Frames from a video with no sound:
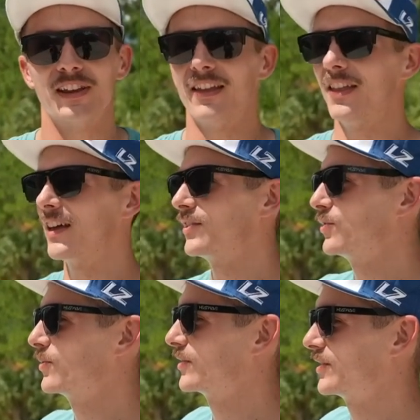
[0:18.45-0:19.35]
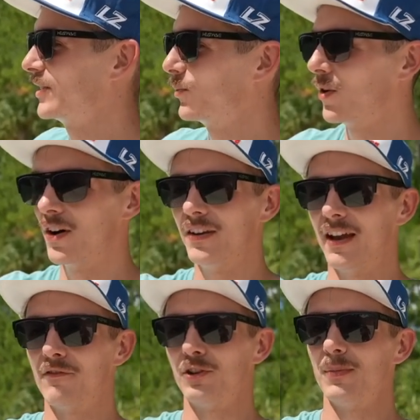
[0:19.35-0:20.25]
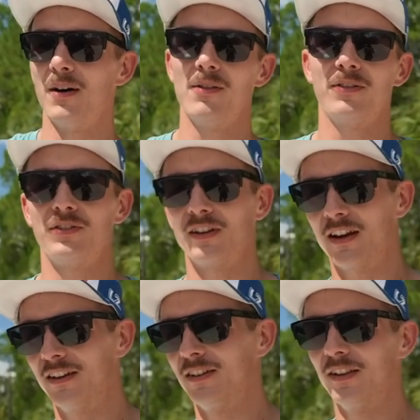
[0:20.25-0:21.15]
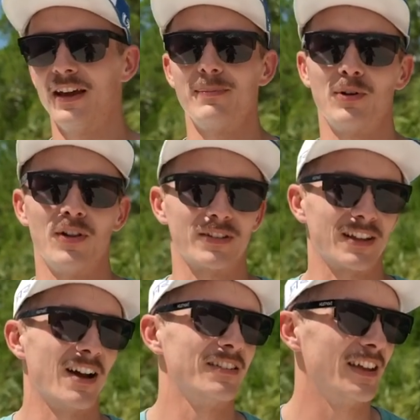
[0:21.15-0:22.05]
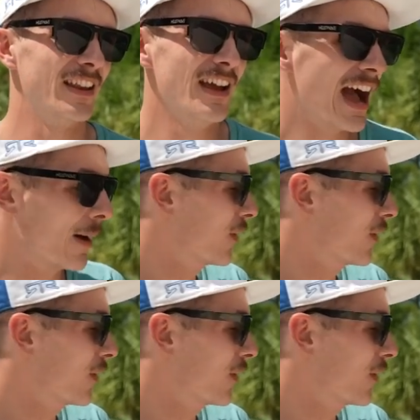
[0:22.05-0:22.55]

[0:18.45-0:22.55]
and then you would see one every month to kind of delay, prolong the content. I